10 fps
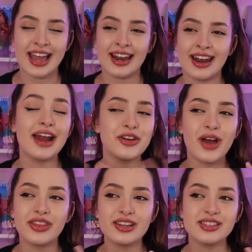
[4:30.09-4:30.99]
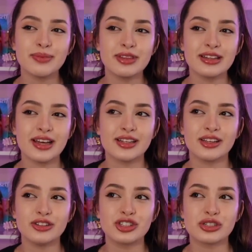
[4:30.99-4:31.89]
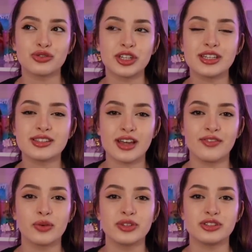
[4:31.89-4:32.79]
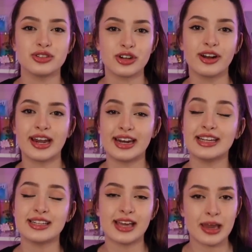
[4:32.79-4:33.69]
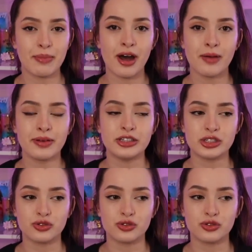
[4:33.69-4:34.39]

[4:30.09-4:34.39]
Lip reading: And I don't know, I think it's something that you just really discover once you start getting into K-pop and just